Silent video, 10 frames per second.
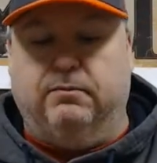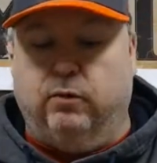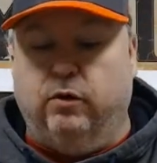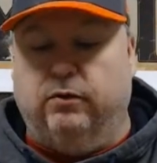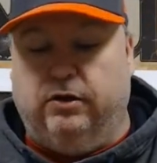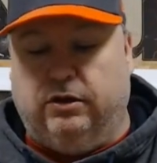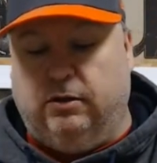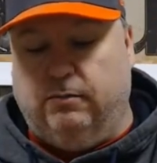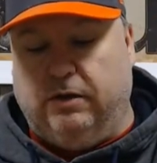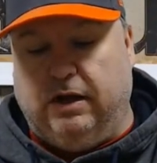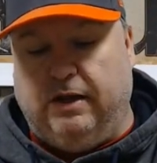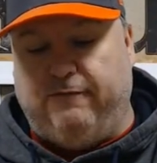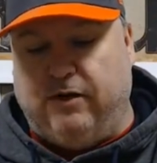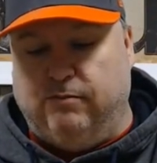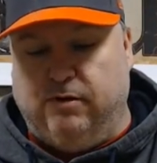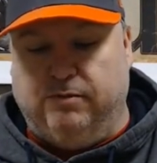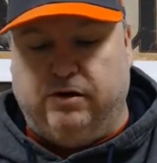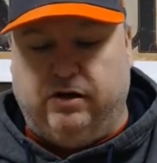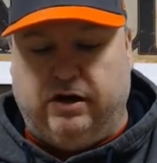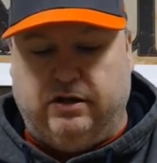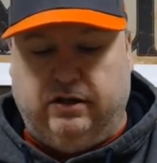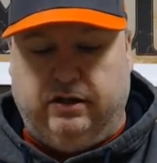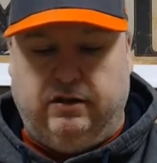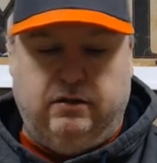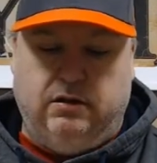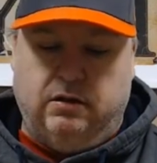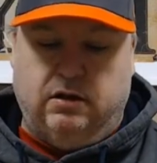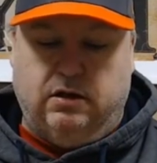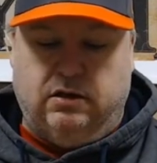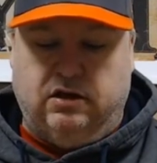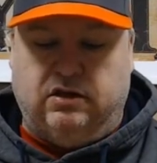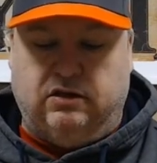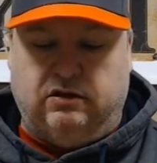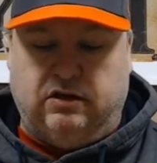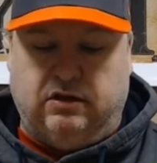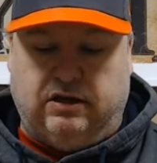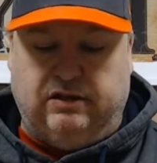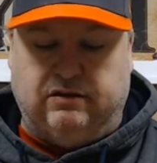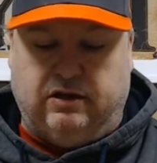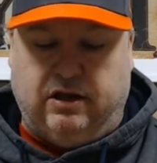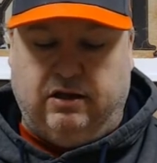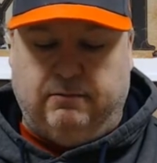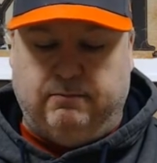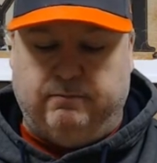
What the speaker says: bored with it. But if I remember correctly, this is a decent game.